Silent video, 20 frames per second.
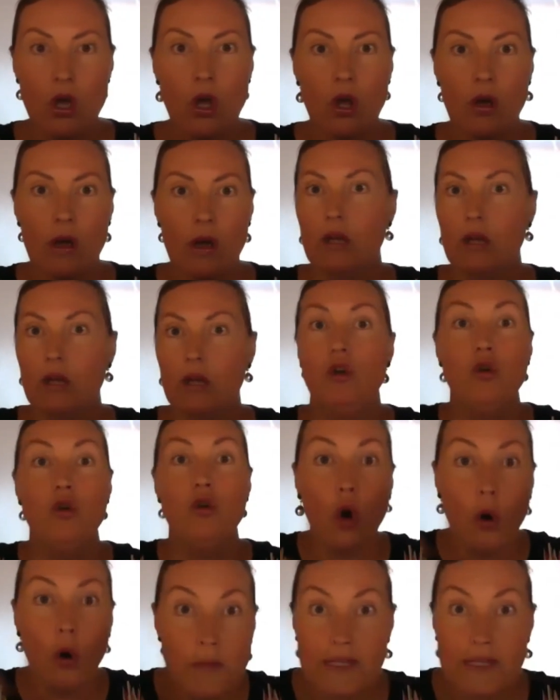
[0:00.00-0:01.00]
an
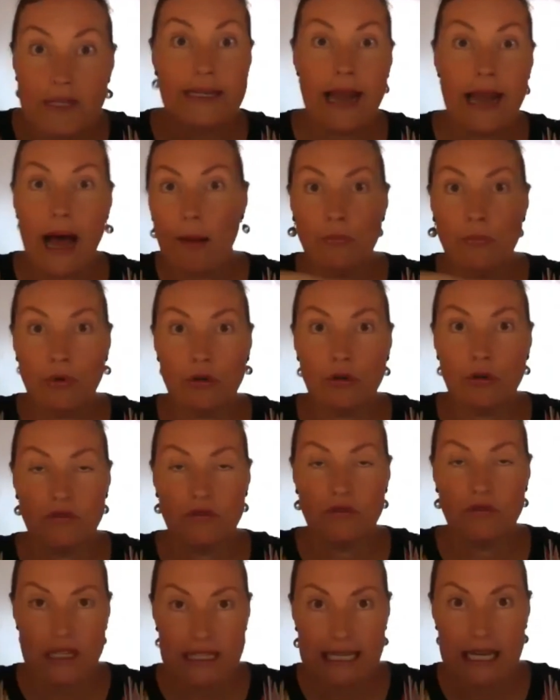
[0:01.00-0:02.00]
enormous number of
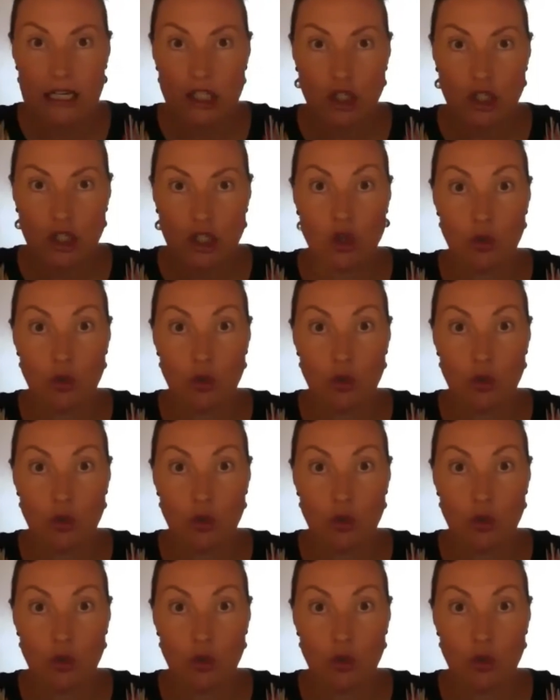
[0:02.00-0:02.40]
sessions